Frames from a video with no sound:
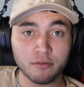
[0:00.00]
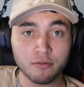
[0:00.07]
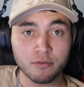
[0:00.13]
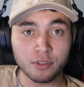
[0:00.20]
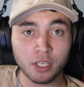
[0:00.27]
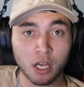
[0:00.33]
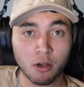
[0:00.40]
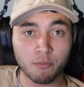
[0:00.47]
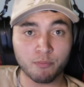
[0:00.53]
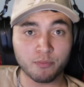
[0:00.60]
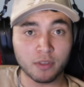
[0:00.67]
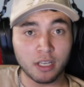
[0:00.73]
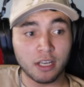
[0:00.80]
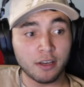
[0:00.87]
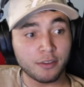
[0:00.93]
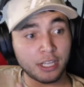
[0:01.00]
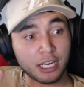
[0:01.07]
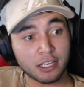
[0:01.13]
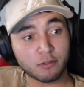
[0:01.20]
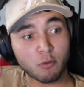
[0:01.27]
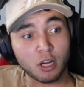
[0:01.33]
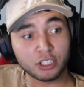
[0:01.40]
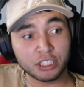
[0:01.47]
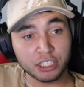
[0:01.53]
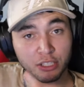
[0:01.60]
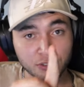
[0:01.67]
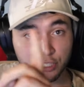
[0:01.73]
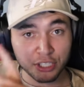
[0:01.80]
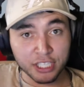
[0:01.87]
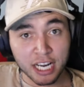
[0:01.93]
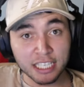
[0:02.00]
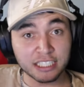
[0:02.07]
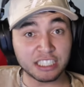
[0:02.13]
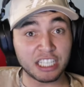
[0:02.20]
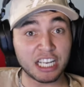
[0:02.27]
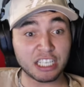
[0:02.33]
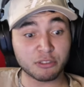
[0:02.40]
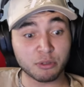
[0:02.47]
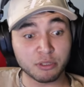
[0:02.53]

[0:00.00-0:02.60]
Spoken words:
So, thank you guys for watching. I'll see you guys in the next one.